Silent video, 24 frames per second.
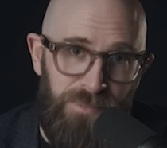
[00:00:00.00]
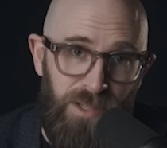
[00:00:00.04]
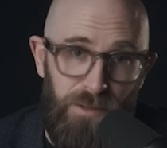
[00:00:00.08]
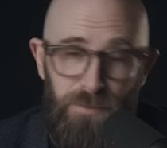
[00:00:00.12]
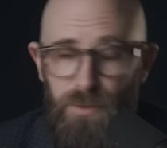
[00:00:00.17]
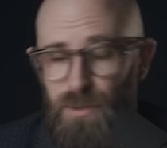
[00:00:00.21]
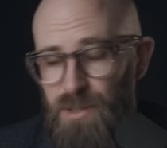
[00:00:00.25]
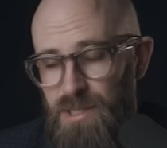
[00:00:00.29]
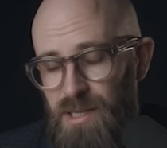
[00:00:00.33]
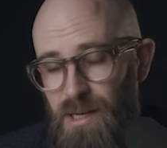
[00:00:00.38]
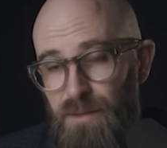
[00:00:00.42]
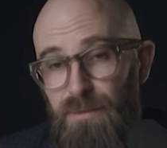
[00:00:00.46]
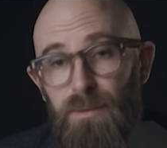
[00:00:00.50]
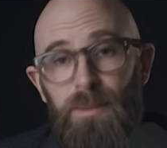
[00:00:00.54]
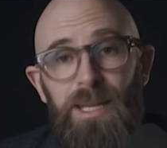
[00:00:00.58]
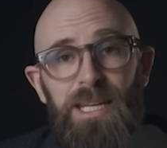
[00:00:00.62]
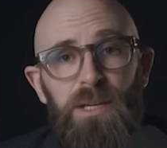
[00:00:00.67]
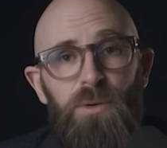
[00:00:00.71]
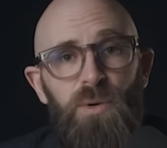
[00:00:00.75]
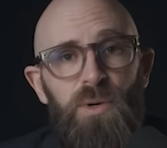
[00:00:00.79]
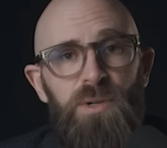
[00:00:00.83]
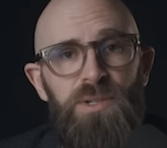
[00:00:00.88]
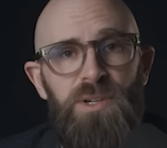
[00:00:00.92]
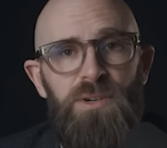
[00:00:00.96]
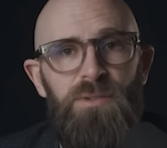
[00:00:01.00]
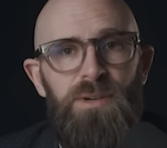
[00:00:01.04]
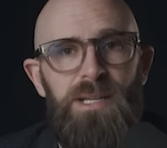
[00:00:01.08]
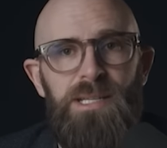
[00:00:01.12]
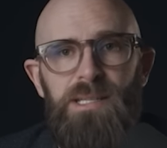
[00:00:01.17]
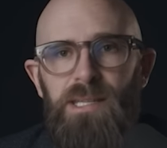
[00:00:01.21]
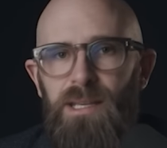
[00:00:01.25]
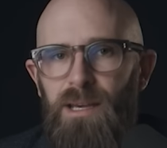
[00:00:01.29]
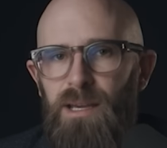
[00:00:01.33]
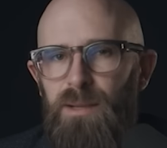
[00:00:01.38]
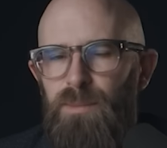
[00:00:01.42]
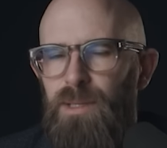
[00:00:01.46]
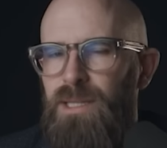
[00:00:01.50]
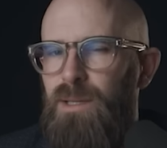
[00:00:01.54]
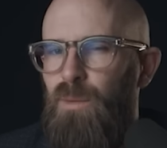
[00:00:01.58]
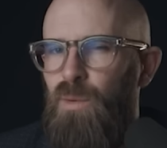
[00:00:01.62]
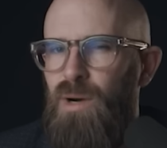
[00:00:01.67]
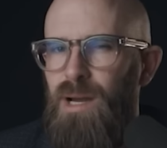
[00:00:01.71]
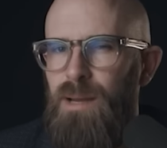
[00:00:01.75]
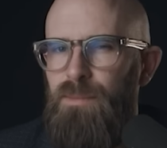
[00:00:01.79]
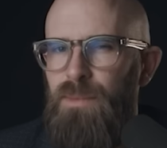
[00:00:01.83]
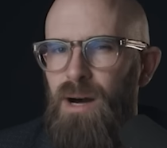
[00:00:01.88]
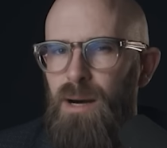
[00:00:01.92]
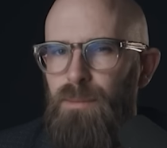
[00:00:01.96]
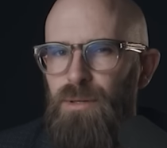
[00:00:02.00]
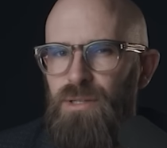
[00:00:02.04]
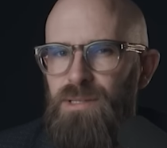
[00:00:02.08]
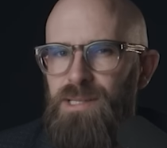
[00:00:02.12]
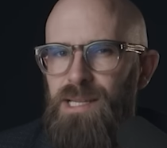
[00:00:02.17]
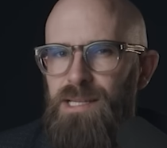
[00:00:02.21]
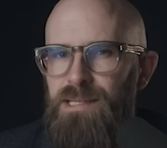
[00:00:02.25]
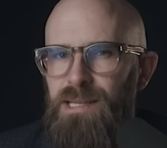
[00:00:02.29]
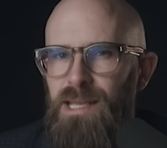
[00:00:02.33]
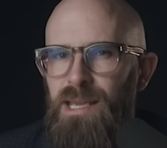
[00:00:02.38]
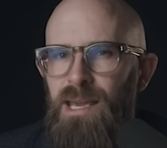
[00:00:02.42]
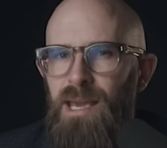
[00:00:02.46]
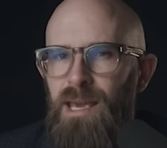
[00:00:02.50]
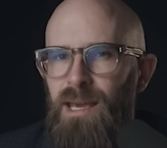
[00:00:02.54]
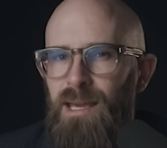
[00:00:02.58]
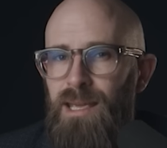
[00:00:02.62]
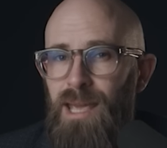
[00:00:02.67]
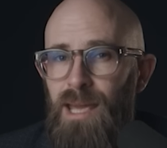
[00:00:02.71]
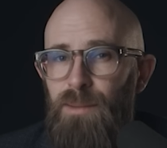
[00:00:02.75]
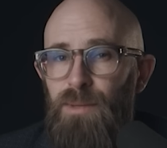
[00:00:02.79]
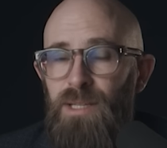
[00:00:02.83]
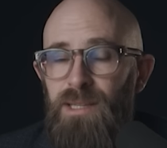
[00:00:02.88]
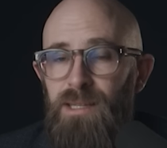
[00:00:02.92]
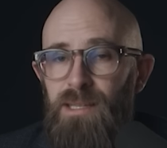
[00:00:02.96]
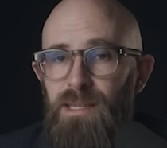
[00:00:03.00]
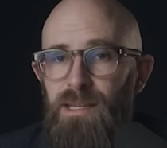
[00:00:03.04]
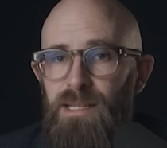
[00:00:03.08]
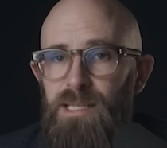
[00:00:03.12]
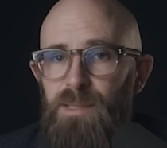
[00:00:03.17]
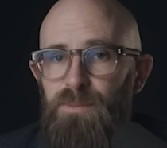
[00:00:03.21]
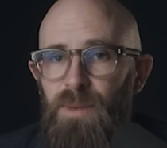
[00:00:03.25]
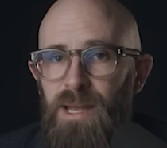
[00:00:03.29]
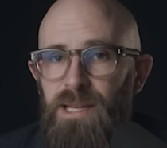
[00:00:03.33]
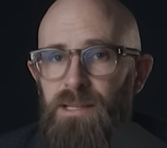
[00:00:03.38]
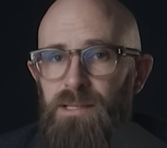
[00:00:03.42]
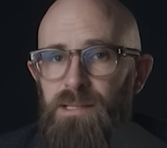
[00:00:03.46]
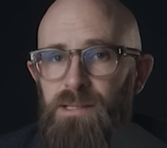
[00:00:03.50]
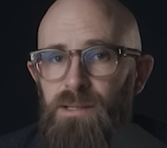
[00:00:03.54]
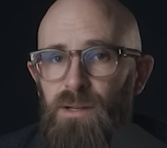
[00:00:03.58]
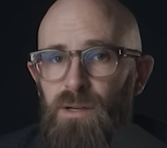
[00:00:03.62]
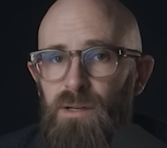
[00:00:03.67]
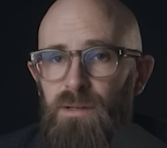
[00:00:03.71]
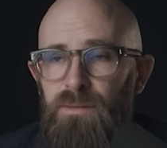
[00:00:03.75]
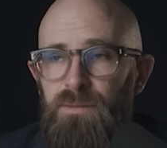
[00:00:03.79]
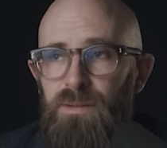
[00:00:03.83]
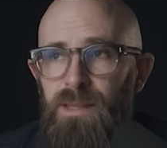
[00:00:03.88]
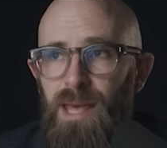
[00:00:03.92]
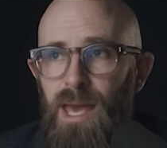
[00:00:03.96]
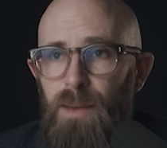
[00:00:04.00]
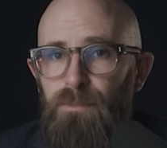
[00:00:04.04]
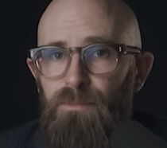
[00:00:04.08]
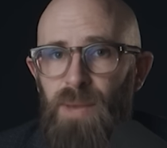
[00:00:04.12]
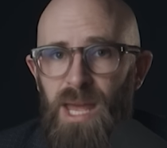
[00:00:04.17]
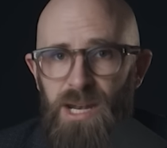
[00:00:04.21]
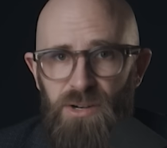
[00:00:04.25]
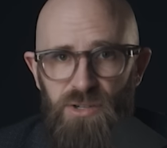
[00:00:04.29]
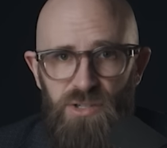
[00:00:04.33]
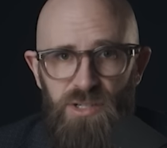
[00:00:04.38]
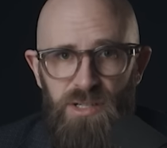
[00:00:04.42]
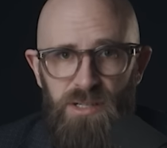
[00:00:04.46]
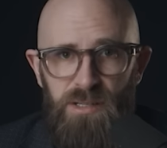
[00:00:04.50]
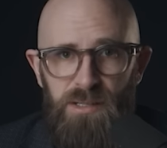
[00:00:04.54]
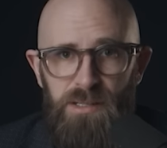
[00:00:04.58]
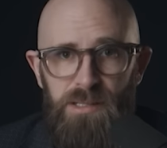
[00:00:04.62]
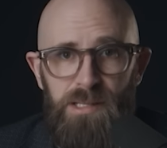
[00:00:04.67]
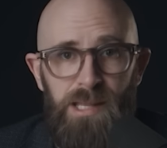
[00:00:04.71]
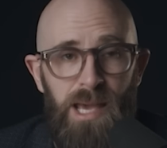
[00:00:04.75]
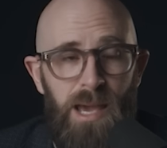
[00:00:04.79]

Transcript: Unfortunately for many ordinary Turkmen, the White Marble City came at the expense of their pensions,